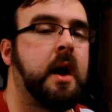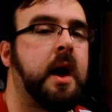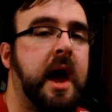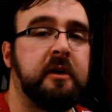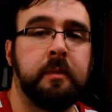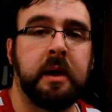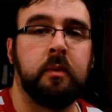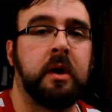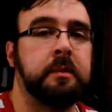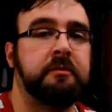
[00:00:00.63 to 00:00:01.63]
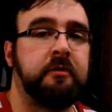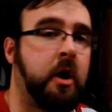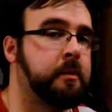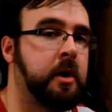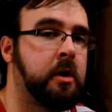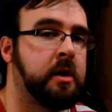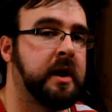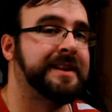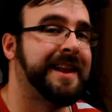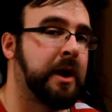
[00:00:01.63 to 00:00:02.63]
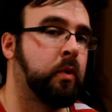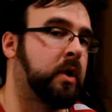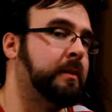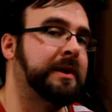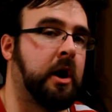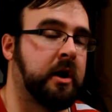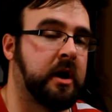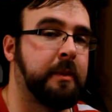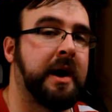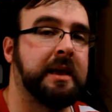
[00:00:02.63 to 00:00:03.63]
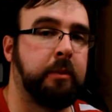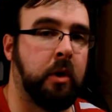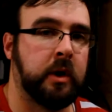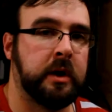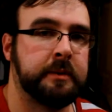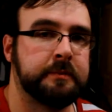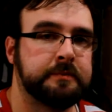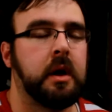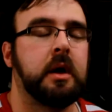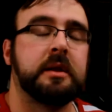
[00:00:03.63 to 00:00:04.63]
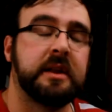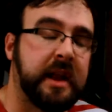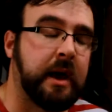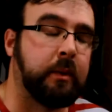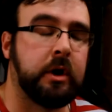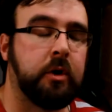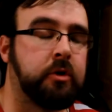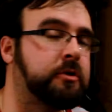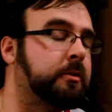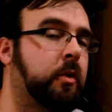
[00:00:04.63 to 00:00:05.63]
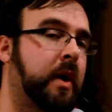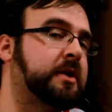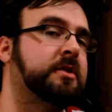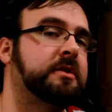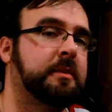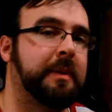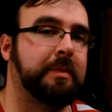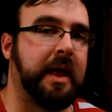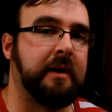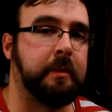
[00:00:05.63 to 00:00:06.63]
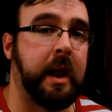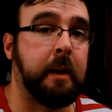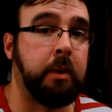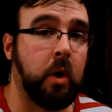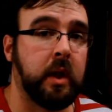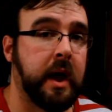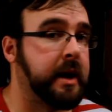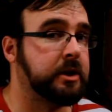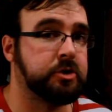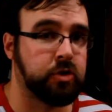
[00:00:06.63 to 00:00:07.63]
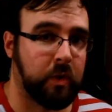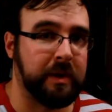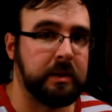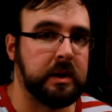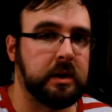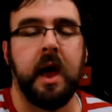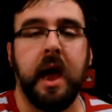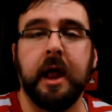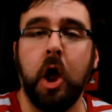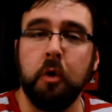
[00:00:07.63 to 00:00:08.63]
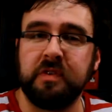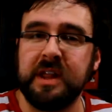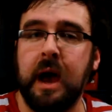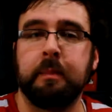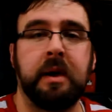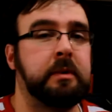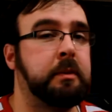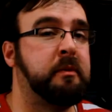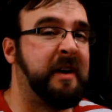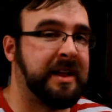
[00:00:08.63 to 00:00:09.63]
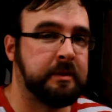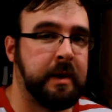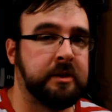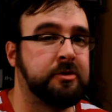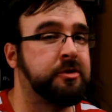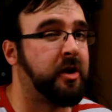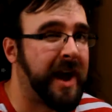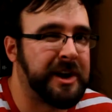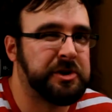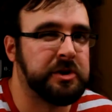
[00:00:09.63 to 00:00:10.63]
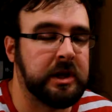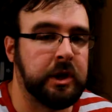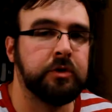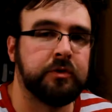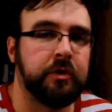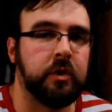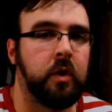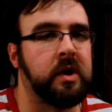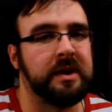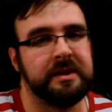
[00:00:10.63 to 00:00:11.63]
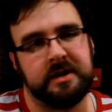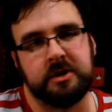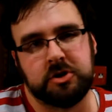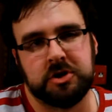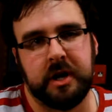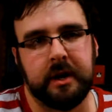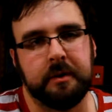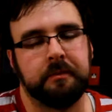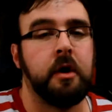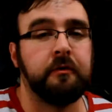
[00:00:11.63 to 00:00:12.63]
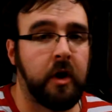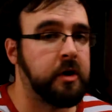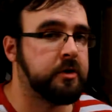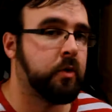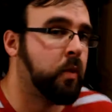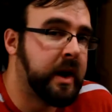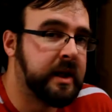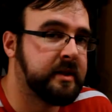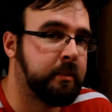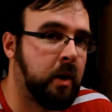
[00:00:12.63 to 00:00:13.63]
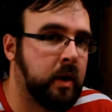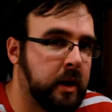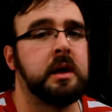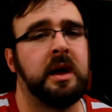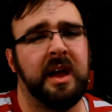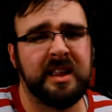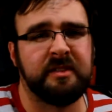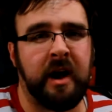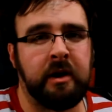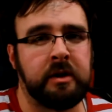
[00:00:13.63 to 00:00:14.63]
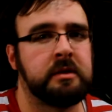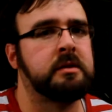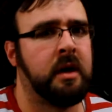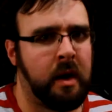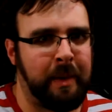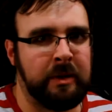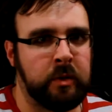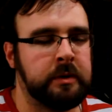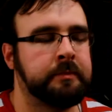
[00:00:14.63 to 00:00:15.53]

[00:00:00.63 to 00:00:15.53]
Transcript: Hey everybody, welcome to Farm Nerd, and today we're going to be talking about Ebola. Today I want to go through some questions that people have about Ebola and its treatment, and hopefully I'll be able to provide some answers that are actually useful or at least interesting. First, what is Ebola? It's a virus. A bad one.